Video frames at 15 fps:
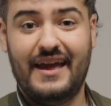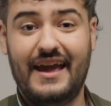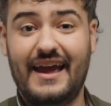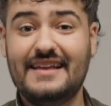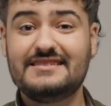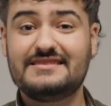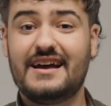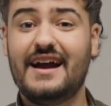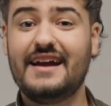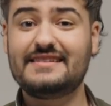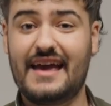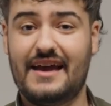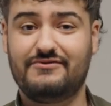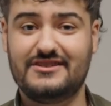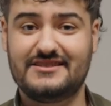Inside
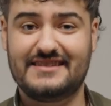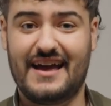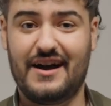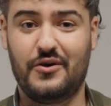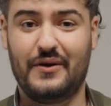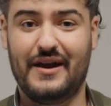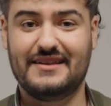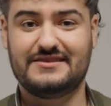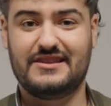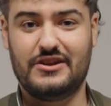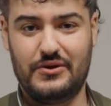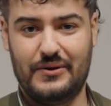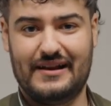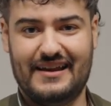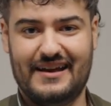every cell is the
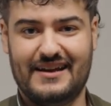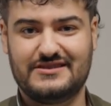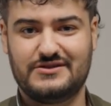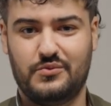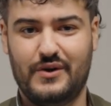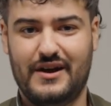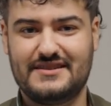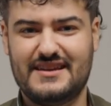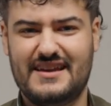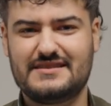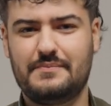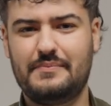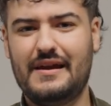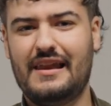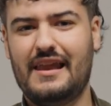nucleus, which is a
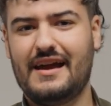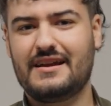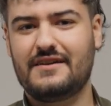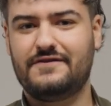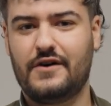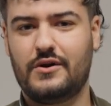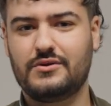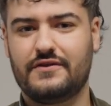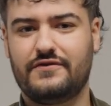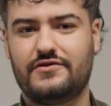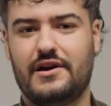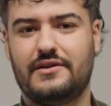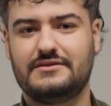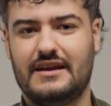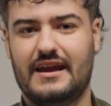bit like a folder for
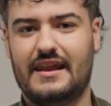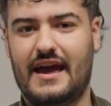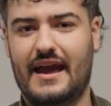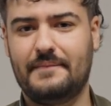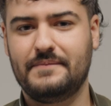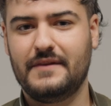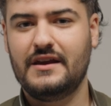our DNA,